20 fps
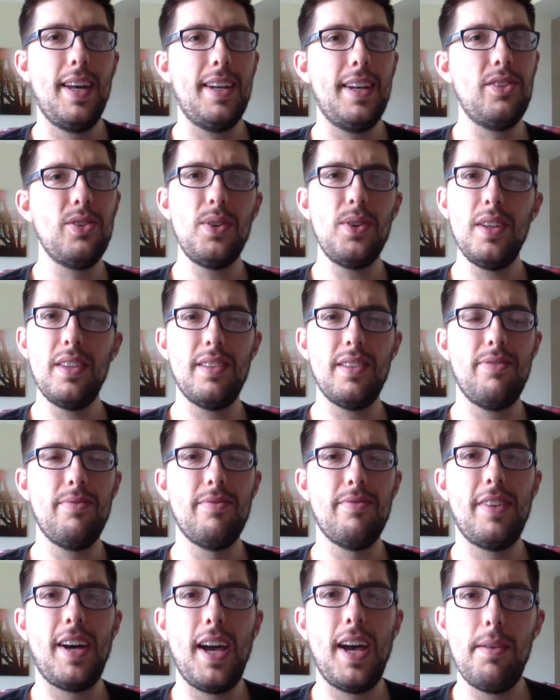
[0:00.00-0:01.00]
Had a totally
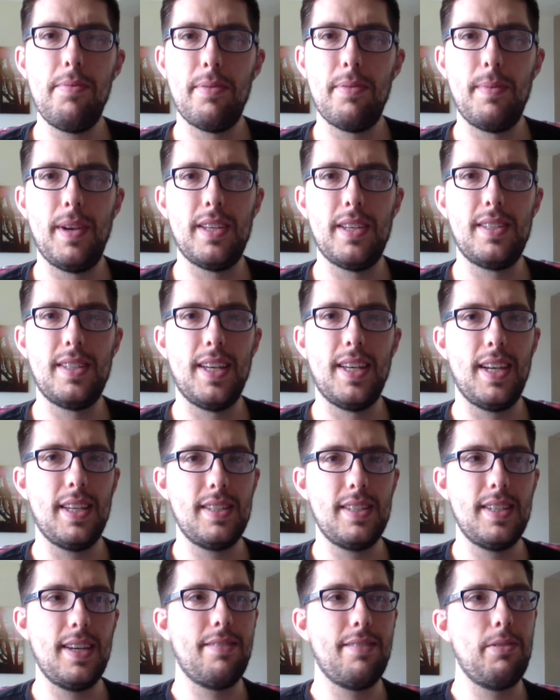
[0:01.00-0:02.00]
different vibe from last year.
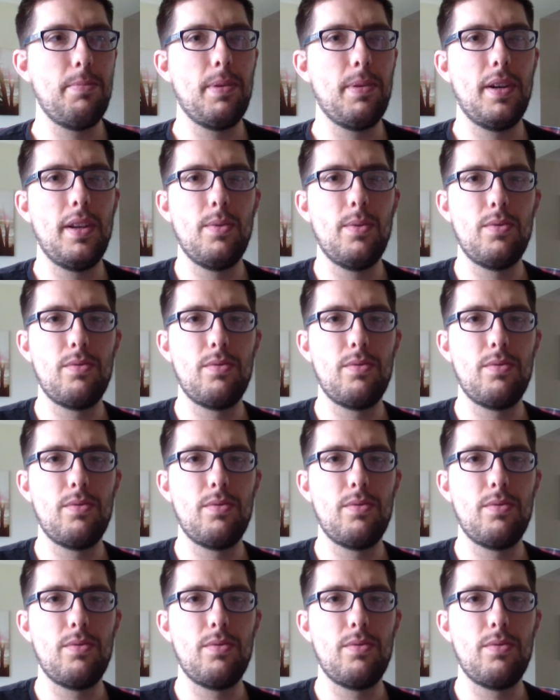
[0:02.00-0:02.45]
Last year everybody